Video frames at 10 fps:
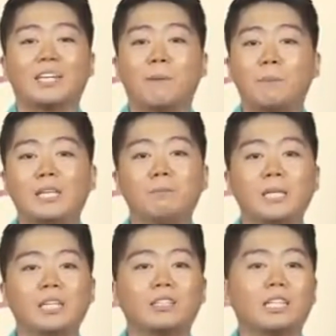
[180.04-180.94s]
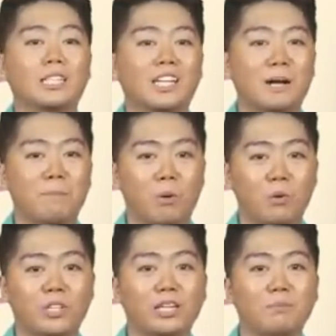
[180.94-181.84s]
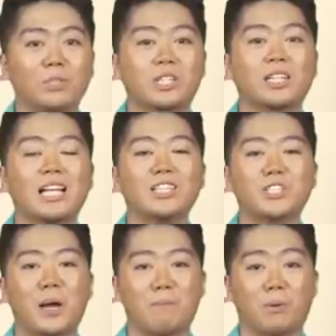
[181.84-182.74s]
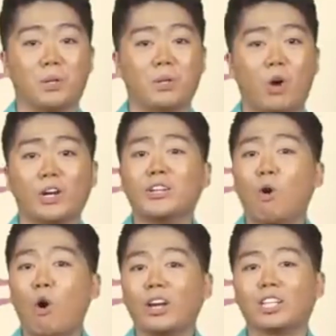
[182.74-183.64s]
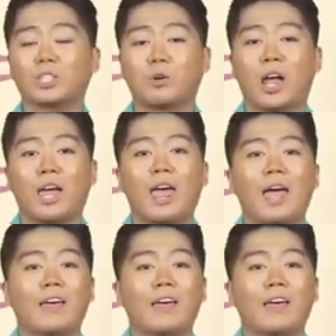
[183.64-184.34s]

The pinpeat is a Cambodian musical ensemble or an orchestra